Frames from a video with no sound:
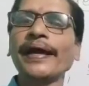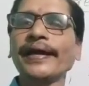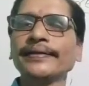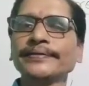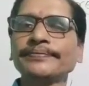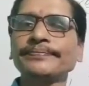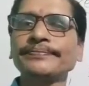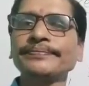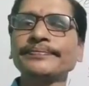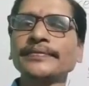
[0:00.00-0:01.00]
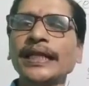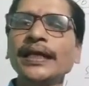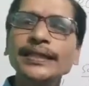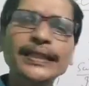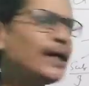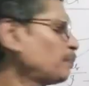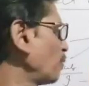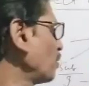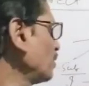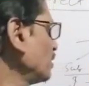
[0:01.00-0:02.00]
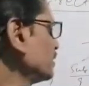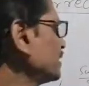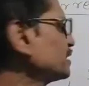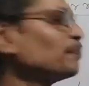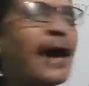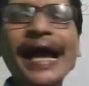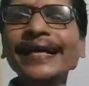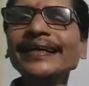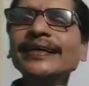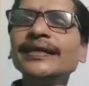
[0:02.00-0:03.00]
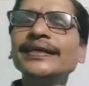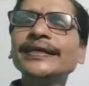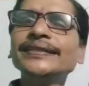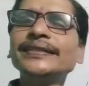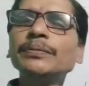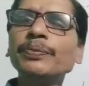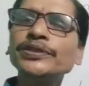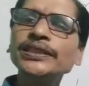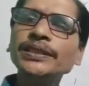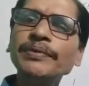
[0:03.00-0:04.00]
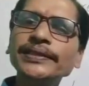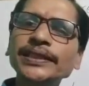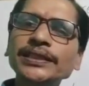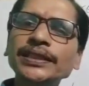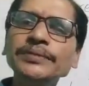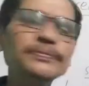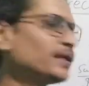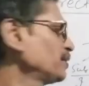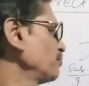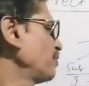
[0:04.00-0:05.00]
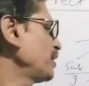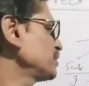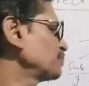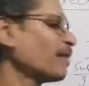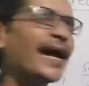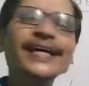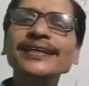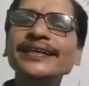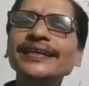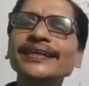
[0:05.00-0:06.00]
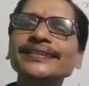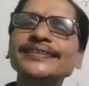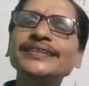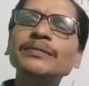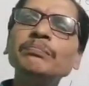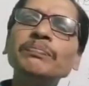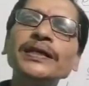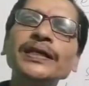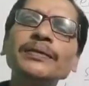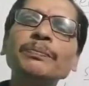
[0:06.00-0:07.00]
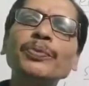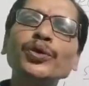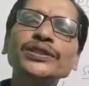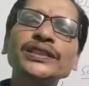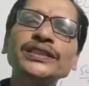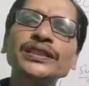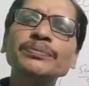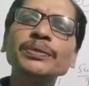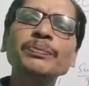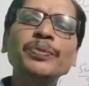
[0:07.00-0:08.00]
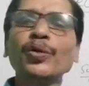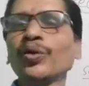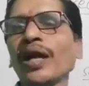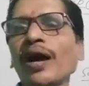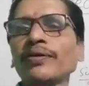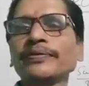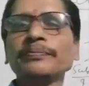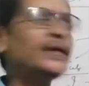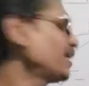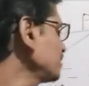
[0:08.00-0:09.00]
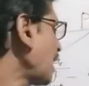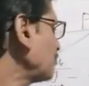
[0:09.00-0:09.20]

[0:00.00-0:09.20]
pen. Therefore, this mine is a possessive adjective, whereas mine is simply possessive pronoun. Because